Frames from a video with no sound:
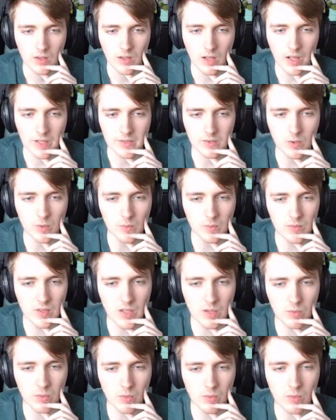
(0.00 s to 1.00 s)
I don't
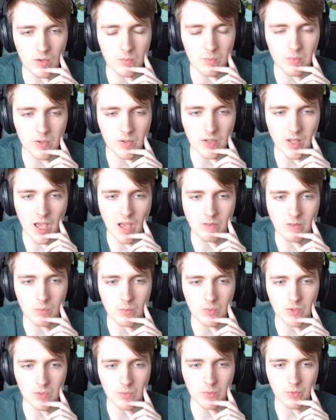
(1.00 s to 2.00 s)
think we want to put Cavern
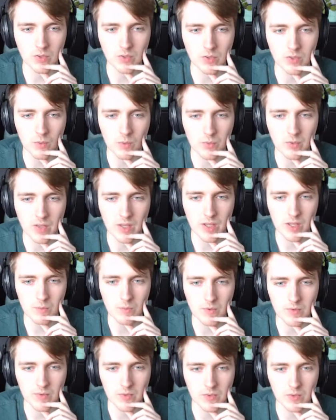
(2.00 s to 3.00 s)
Whisperer on top of the
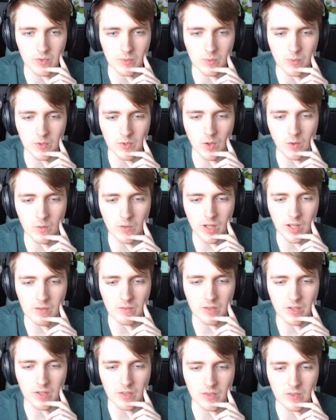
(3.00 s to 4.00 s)
Hammerfidge. We don't have
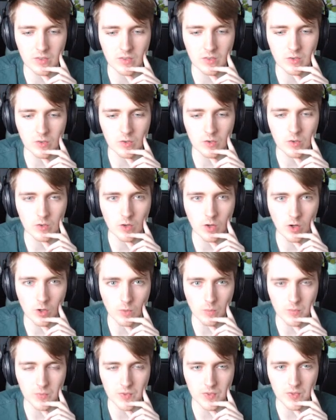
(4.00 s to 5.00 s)
another good
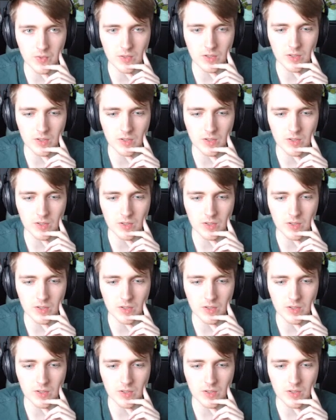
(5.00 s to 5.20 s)
option.